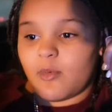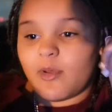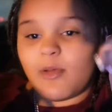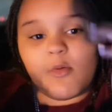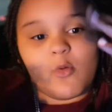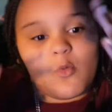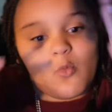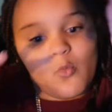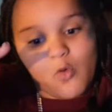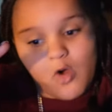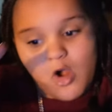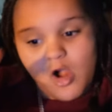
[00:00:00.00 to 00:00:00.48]
We
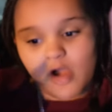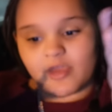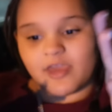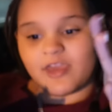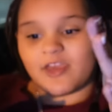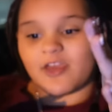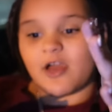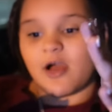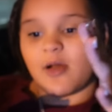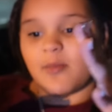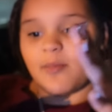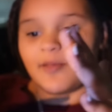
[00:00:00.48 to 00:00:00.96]
were
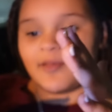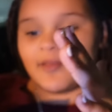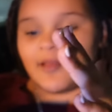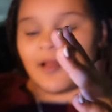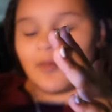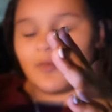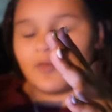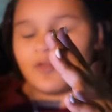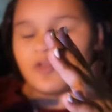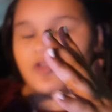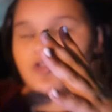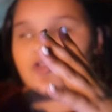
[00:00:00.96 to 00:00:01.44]
walking up, and
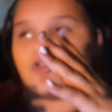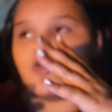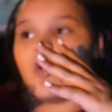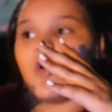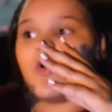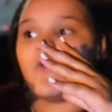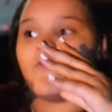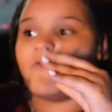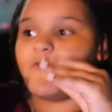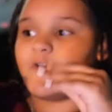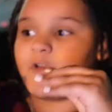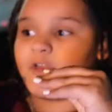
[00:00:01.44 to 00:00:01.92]
I was
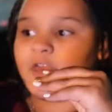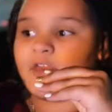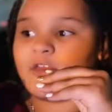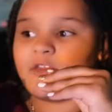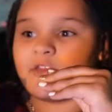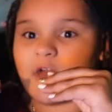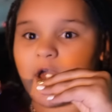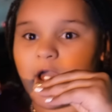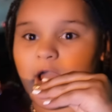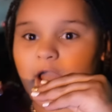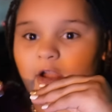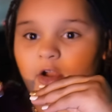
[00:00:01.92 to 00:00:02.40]
so
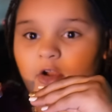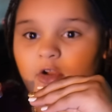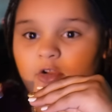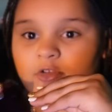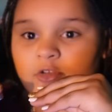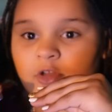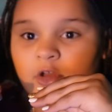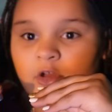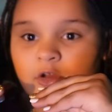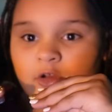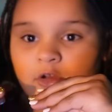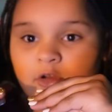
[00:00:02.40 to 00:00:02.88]
freaking
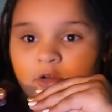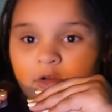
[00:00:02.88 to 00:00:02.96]
tired.